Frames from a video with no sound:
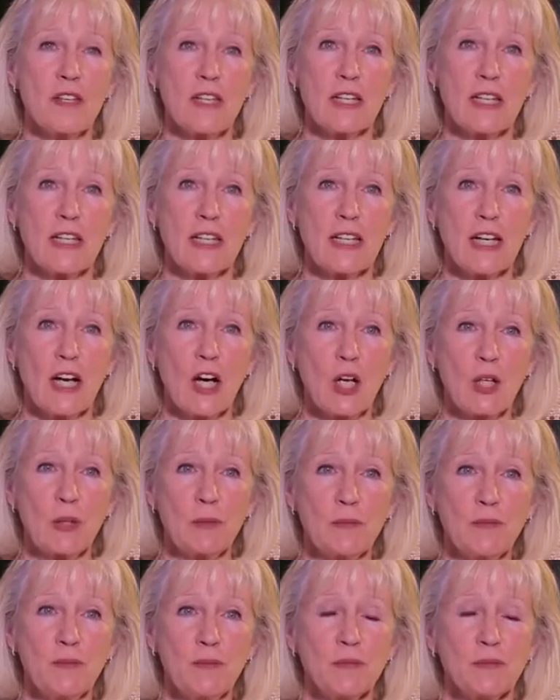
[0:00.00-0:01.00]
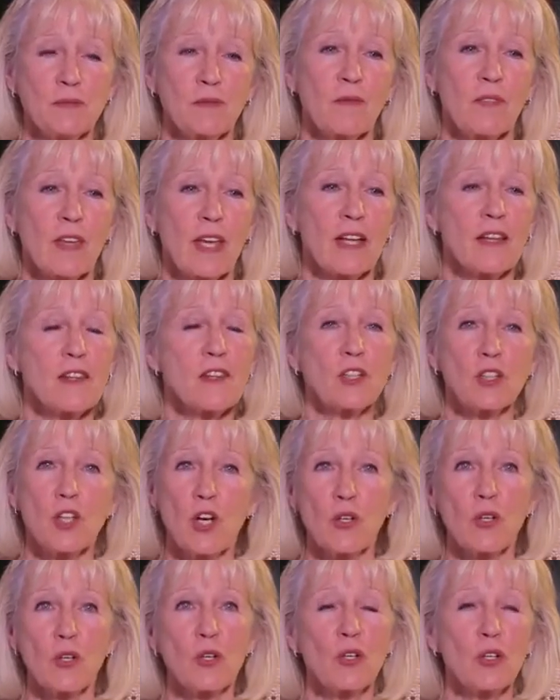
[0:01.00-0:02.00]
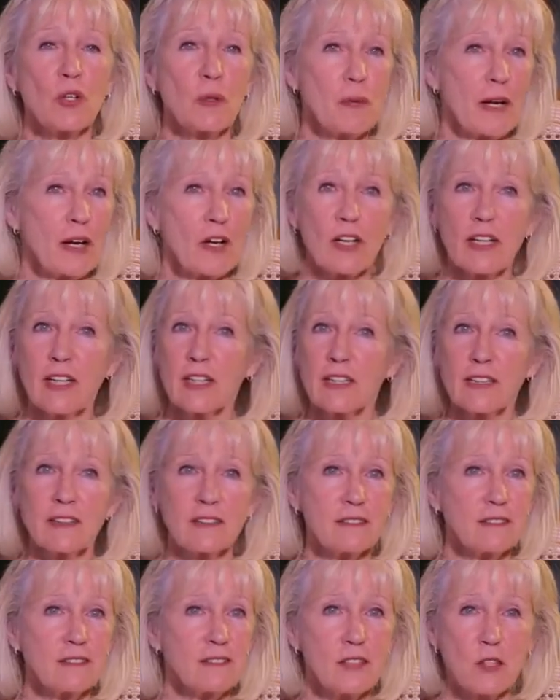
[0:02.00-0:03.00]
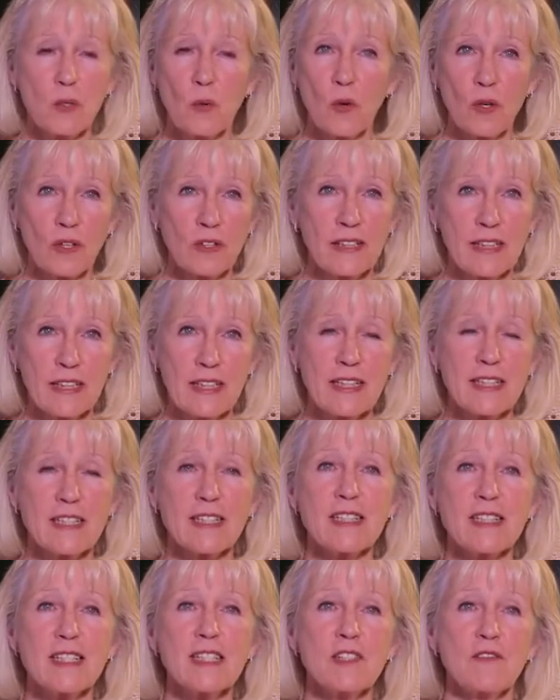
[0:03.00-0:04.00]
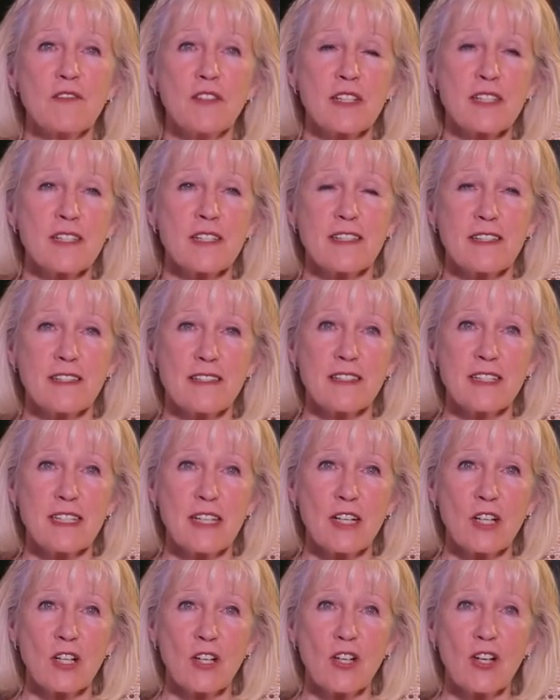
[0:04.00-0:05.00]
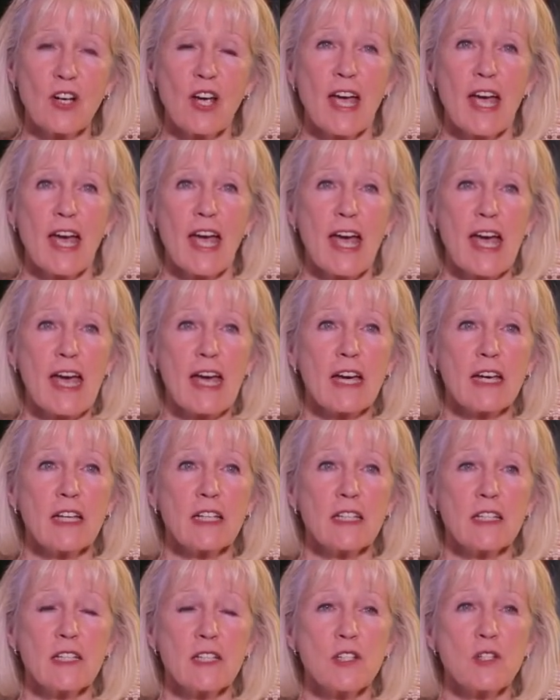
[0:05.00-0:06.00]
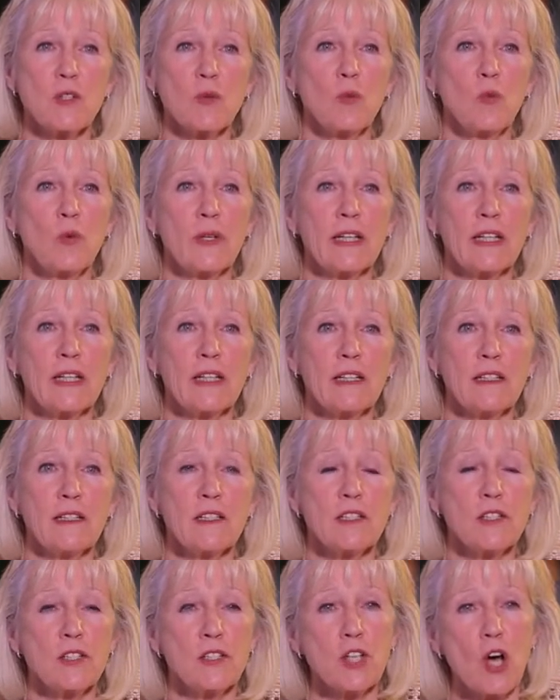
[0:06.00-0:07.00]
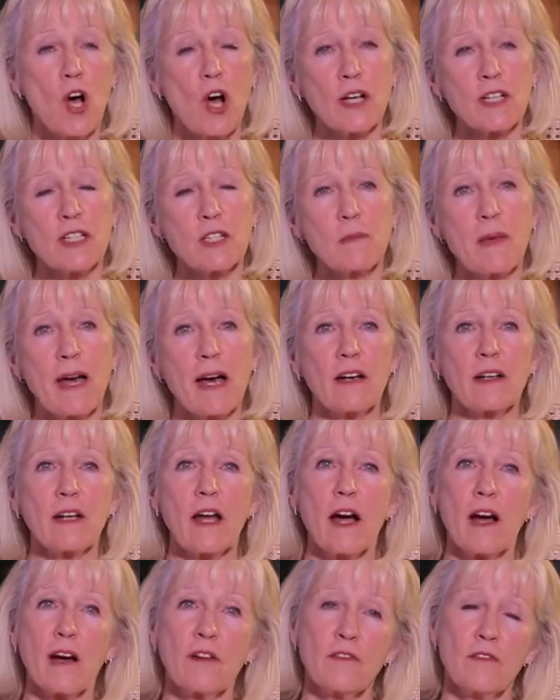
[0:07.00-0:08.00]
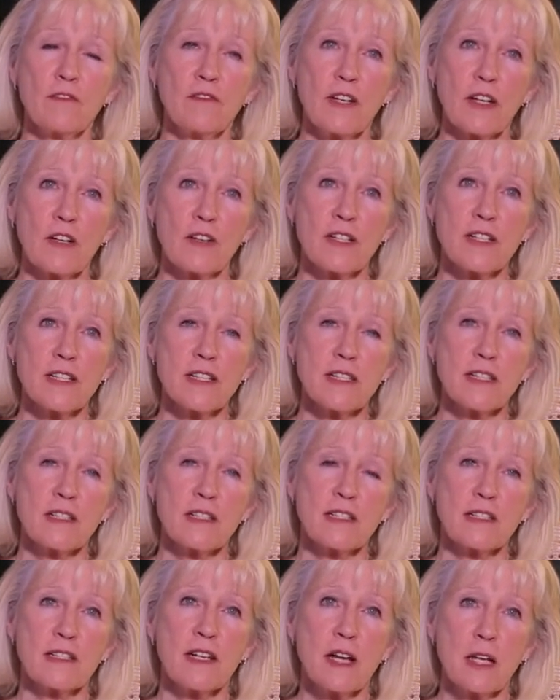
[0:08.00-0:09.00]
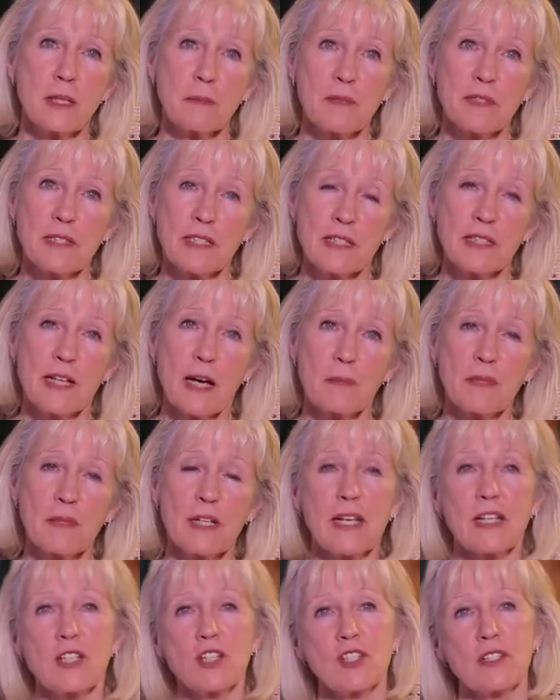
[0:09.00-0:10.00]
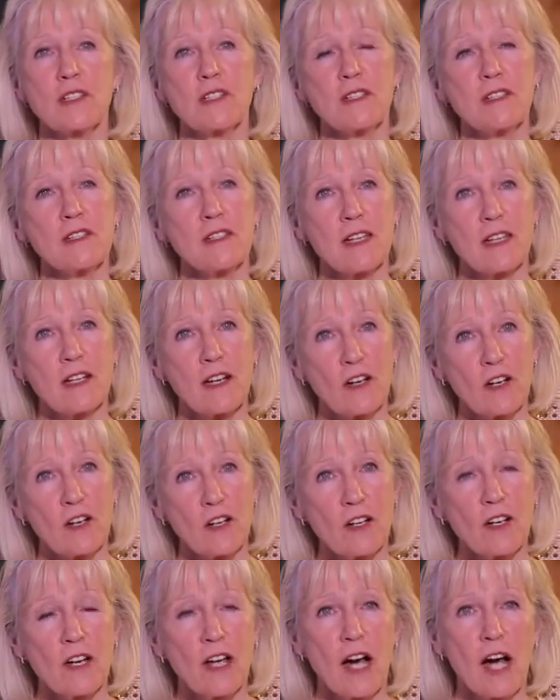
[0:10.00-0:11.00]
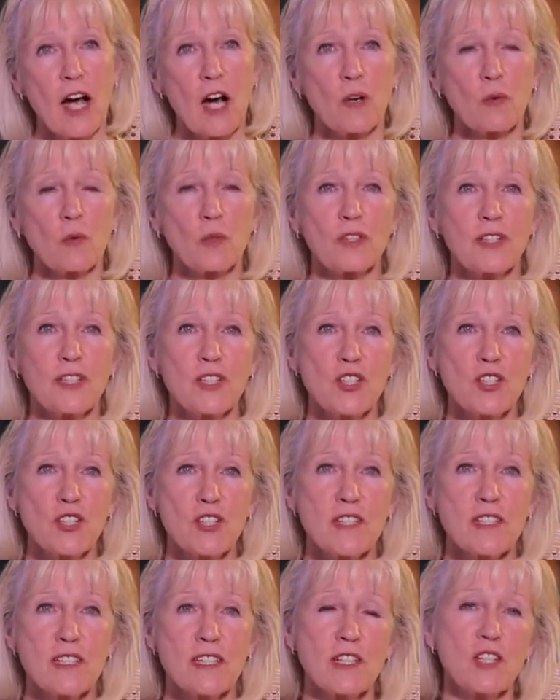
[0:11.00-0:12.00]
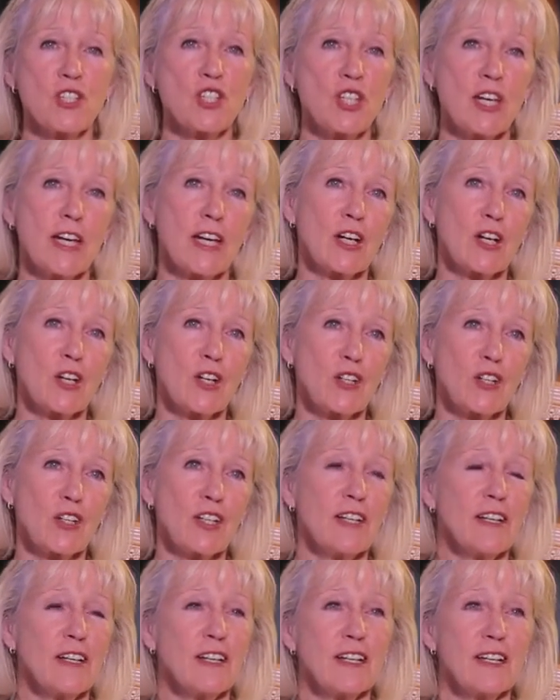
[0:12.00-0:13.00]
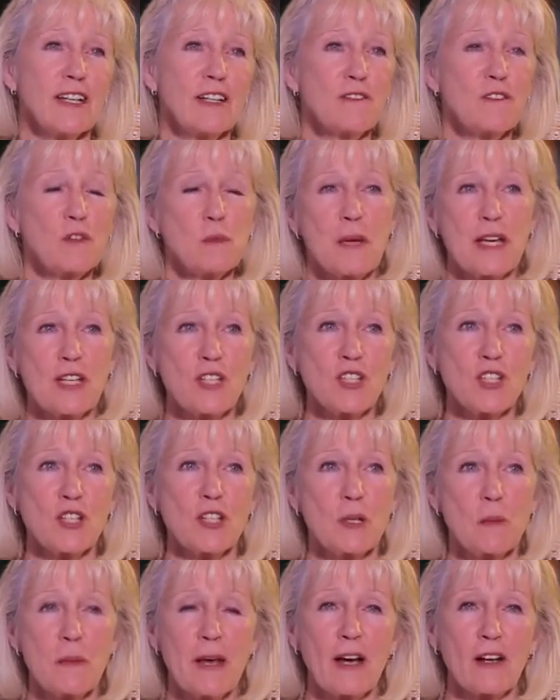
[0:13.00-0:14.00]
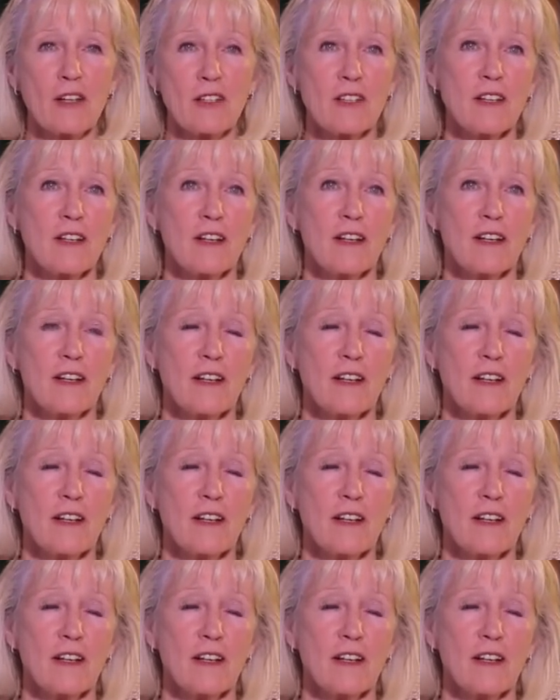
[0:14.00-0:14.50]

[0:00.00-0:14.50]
the local American New Orleanians fixed dinner, and we talked about our various denominations and our religions, and shared information about